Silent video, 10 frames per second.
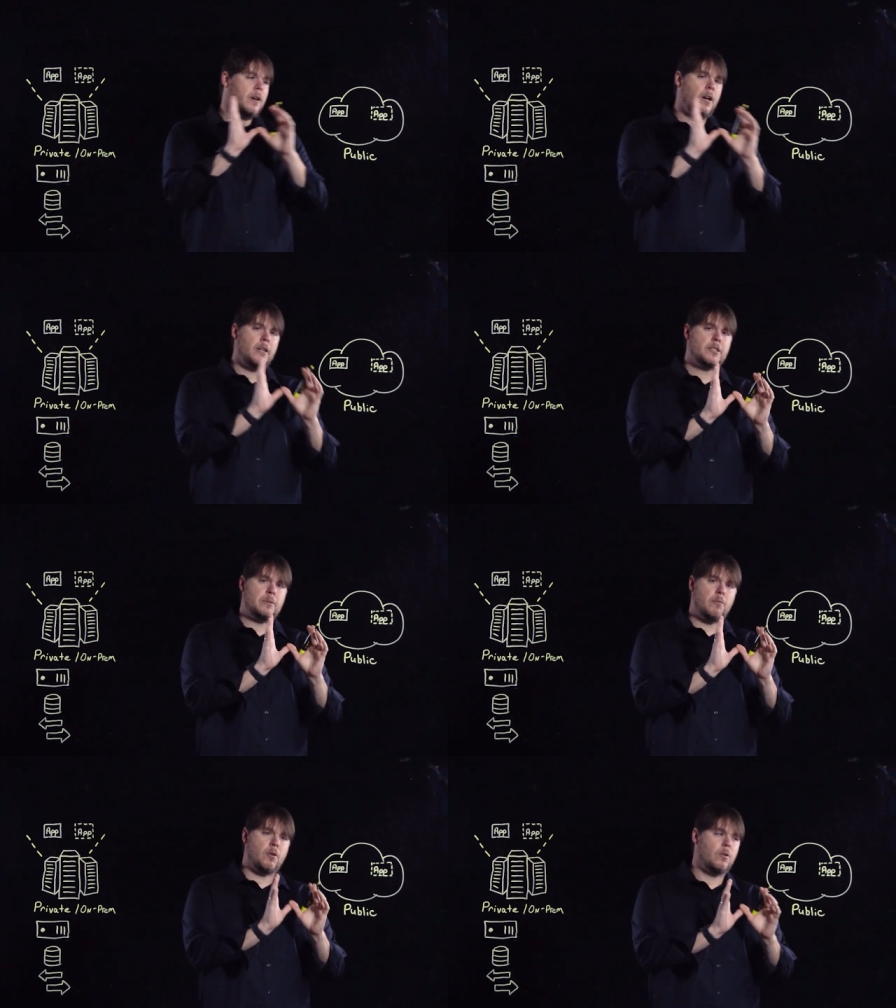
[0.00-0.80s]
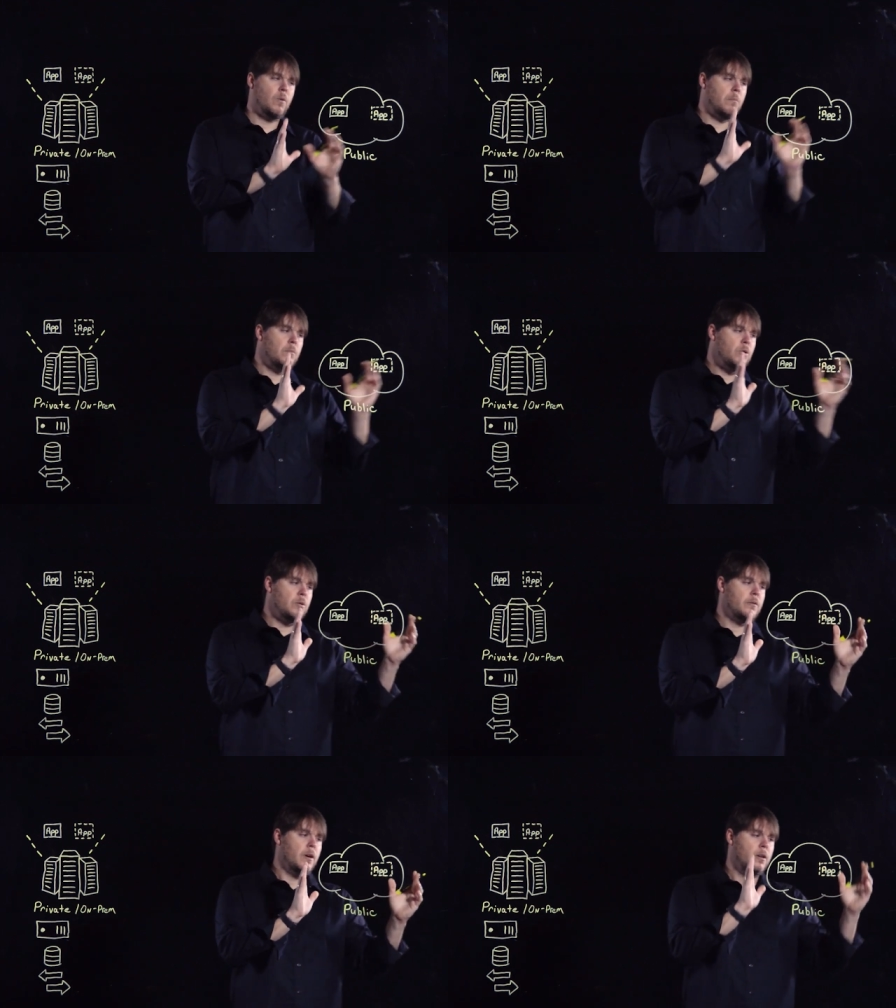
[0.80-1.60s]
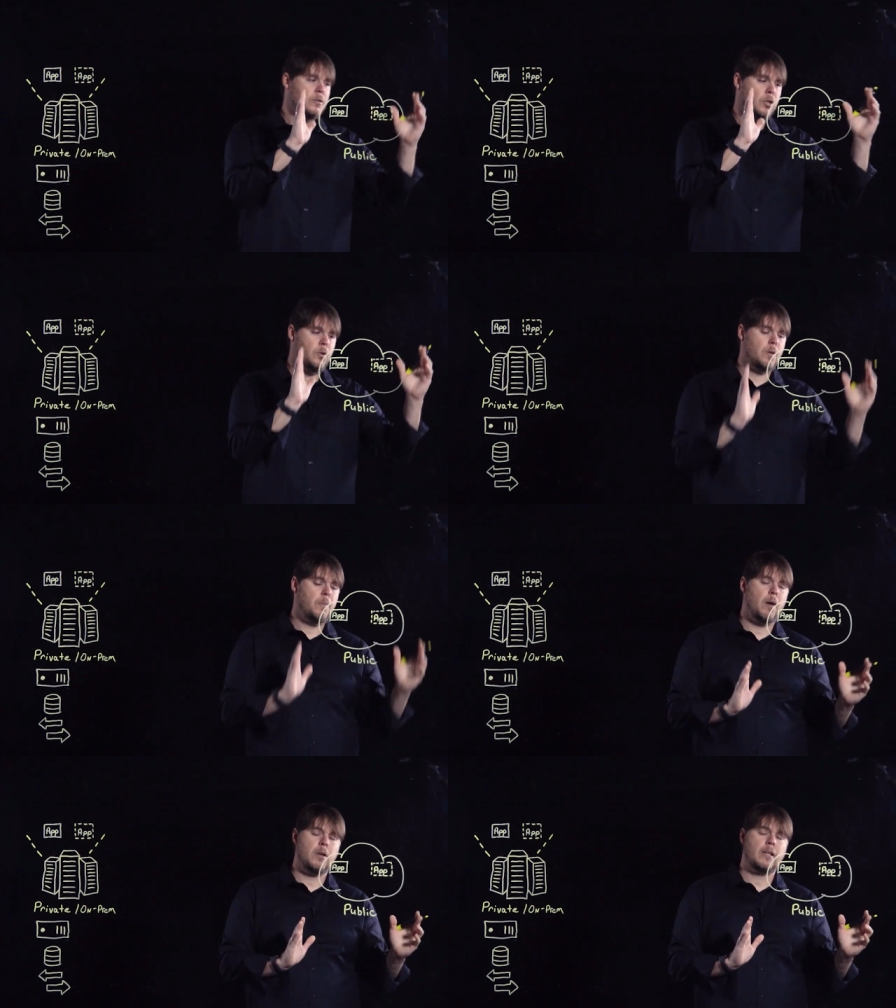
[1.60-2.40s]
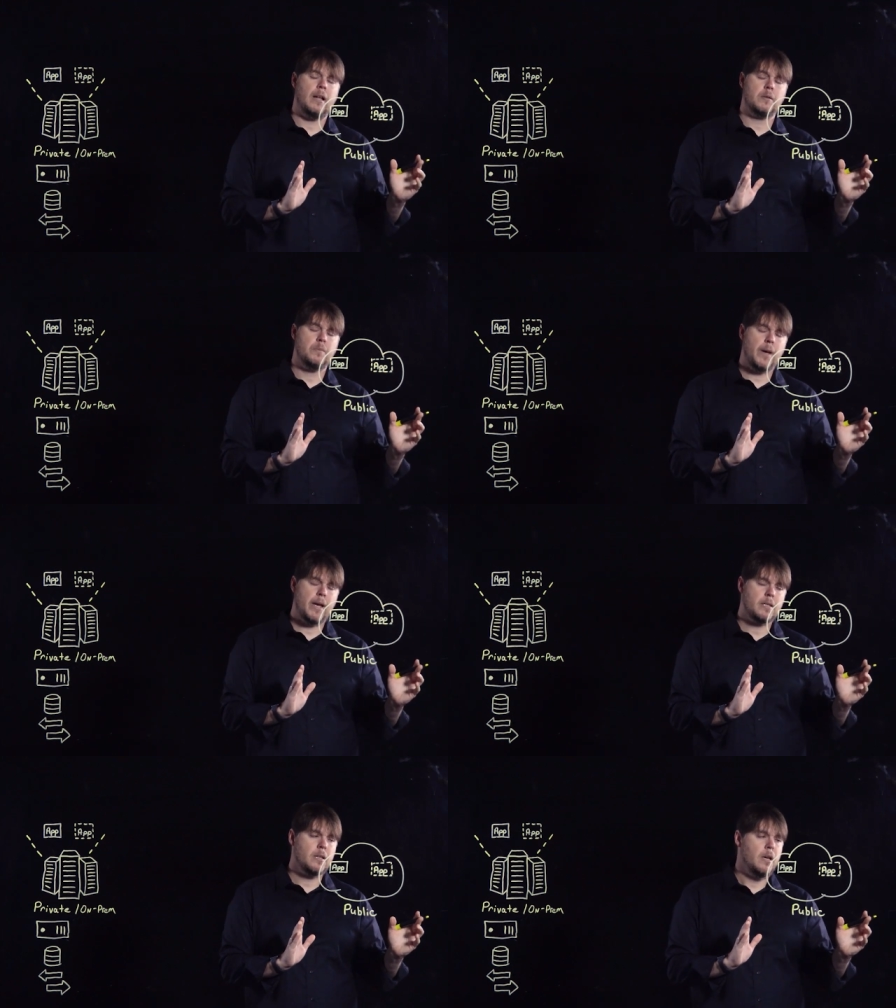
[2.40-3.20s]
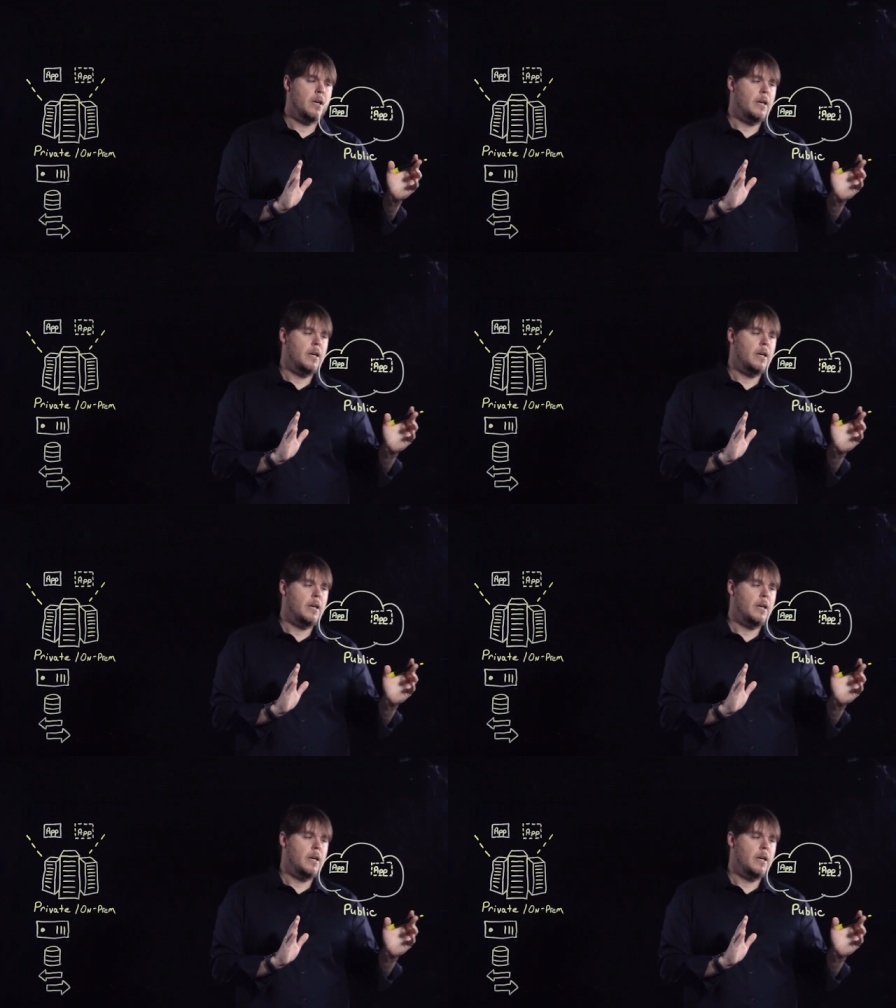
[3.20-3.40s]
a customer will move to the public cloud space.